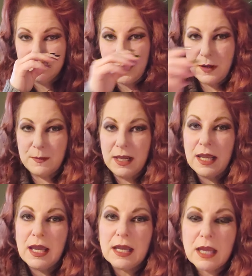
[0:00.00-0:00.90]
pardon me,
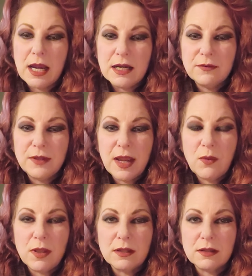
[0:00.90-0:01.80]
kind of like
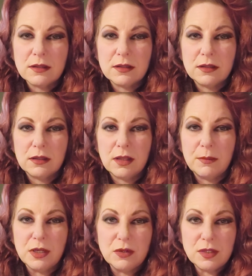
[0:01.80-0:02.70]
what the
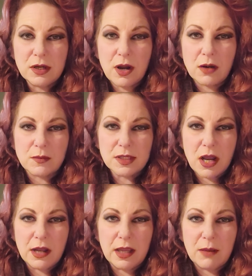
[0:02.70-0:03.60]
Medusa card was
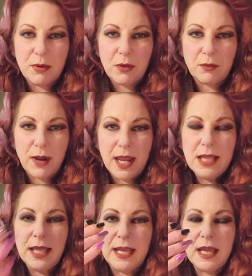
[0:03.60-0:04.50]
talking about,
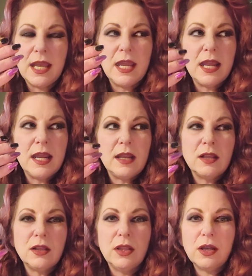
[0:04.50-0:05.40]
right? Like
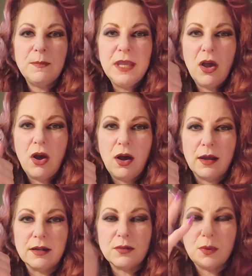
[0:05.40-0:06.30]
look
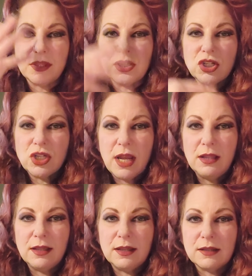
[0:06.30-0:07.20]
beyond what the
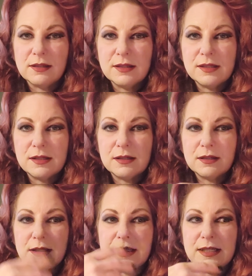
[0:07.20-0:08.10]
shell is
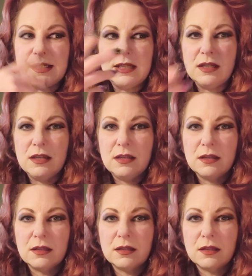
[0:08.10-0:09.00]
to see
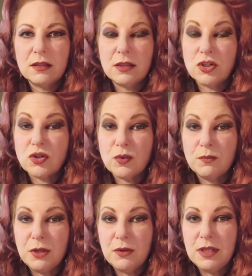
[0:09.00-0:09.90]
the true
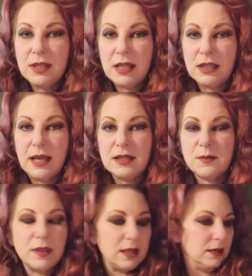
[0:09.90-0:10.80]
beauty that lies
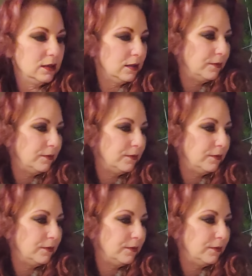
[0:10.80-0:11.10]
within.